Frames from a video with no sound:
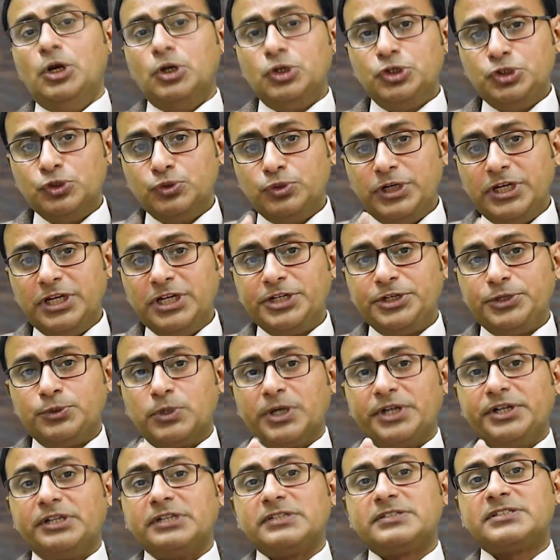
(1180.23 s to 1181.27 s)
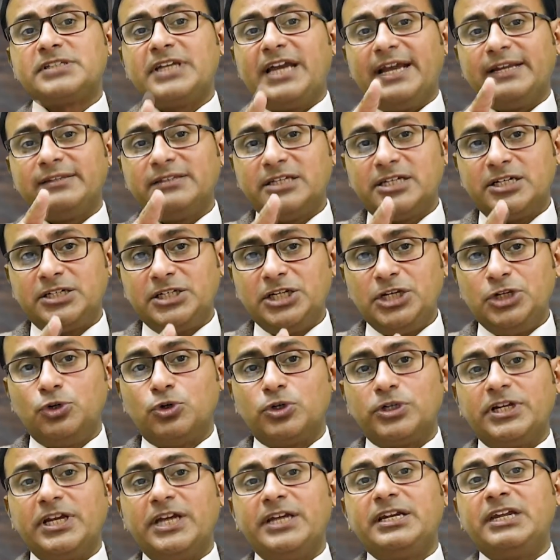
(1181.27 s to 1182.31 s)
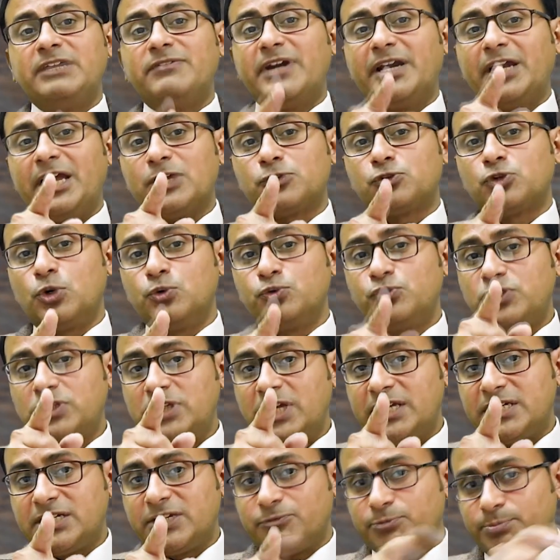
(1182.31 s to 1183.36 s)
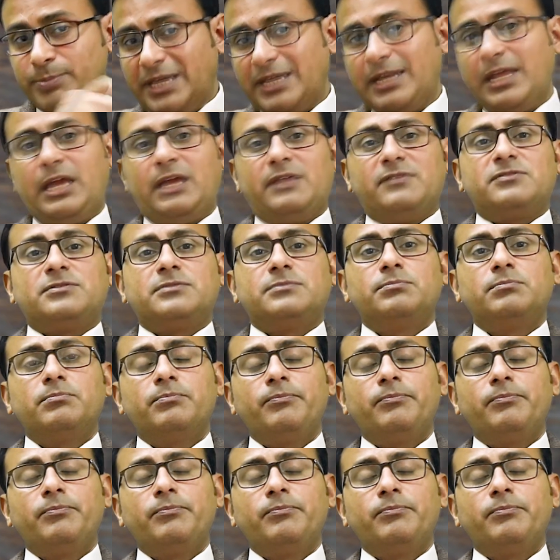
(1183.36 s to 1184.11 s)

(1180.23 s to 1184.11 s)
You need to understand their denotative and associative meanings.